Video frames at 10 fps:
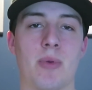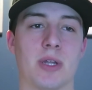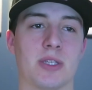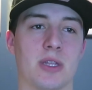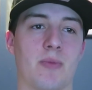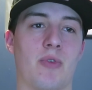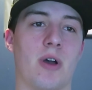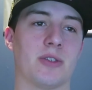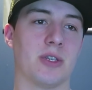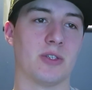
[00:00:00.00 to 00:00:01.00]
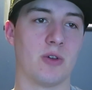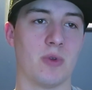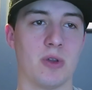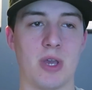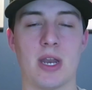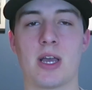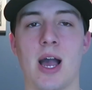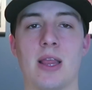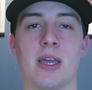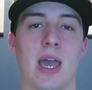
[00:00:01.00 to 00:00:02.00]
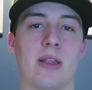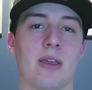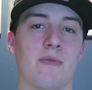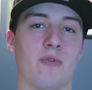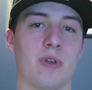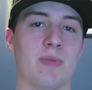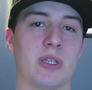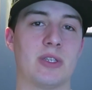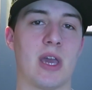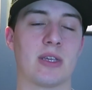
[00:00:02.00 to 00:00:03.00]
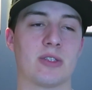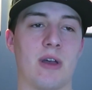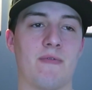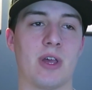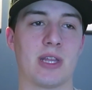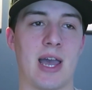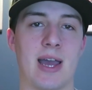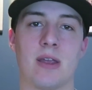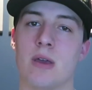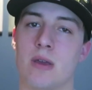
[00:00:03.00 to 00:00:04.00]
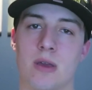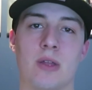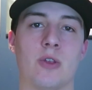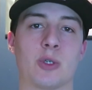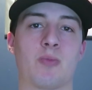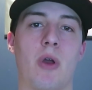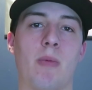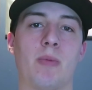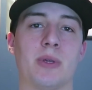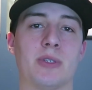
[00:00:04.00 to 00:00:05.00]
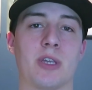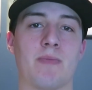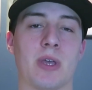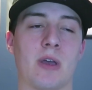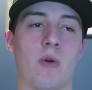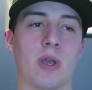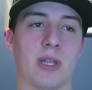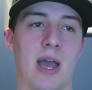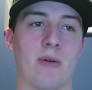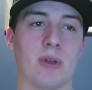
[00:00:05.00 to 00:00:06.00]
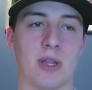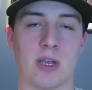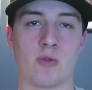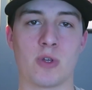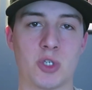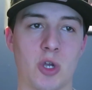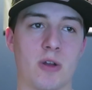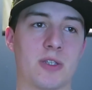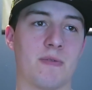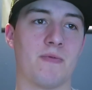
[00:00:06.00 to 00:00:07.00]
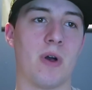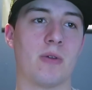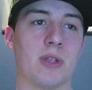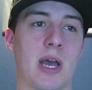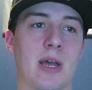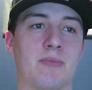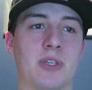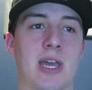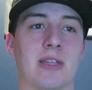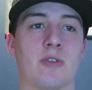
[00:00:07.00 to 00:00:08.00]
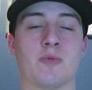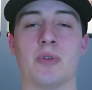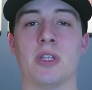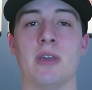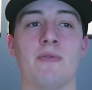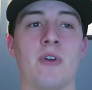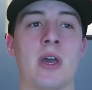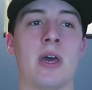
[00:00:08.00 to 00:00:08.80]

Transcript: but it's in the process. So when you get a guy like Elliotte Friedman saying stuff like that, there's probably something going down. And then Chris Johnston followed that up saying there's belief